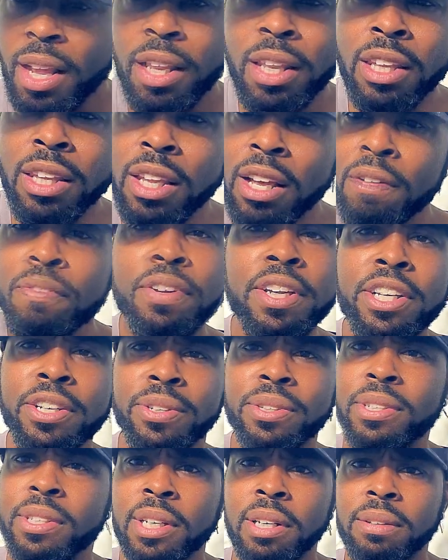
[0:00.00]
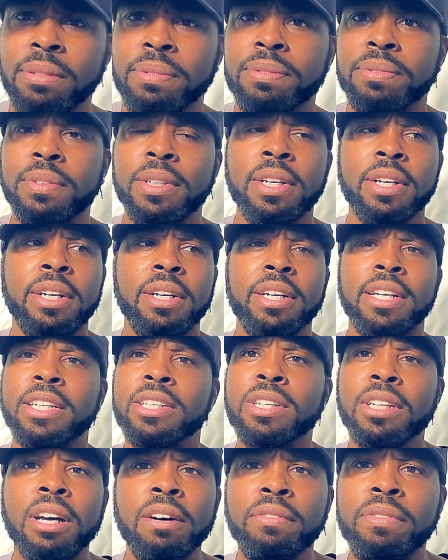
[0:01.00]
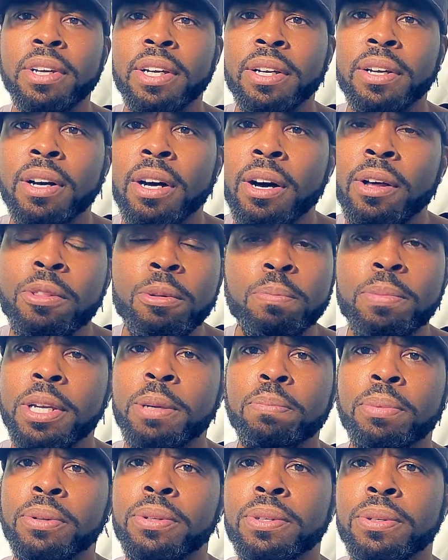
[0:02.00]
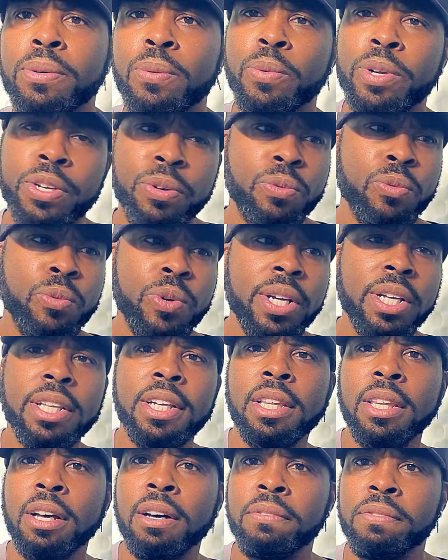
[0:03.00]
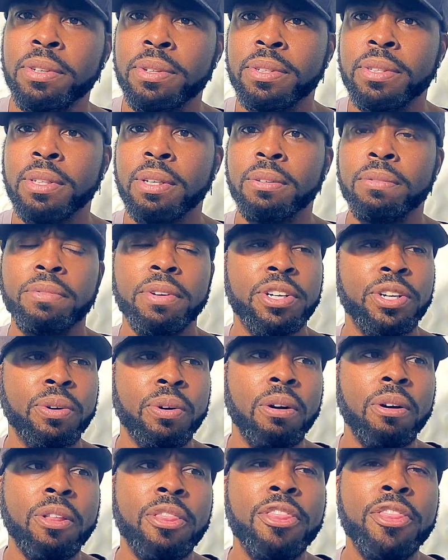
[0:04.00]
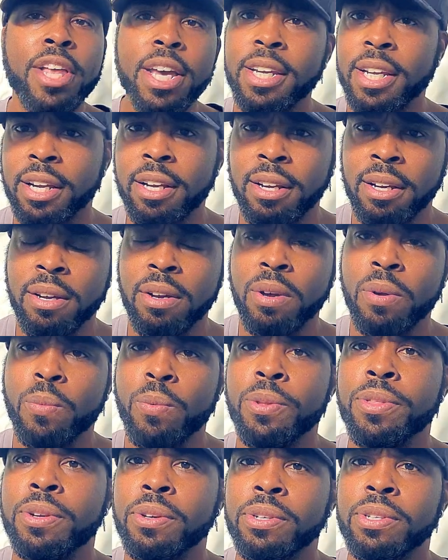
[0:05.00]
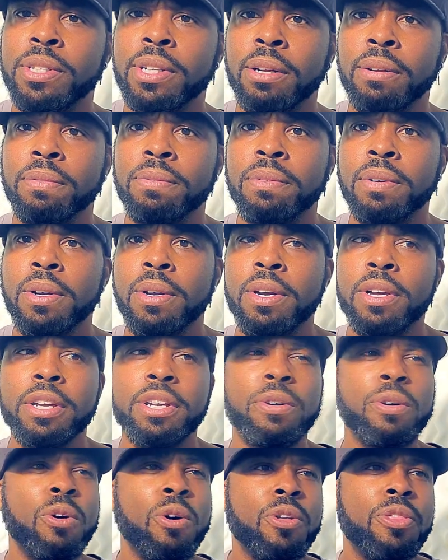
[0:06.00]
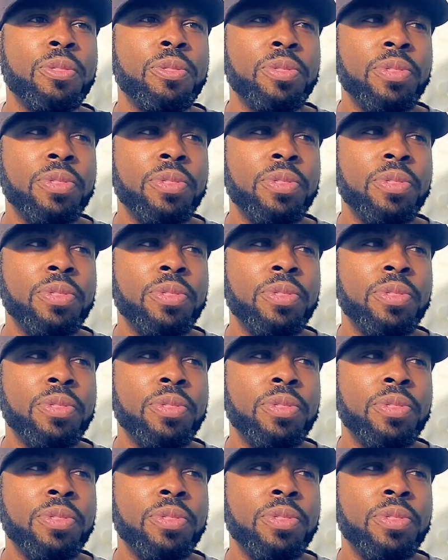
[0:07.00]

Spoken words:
Loving yourself is loving other people too. When you really love yourself and you're authentic with yourself, you're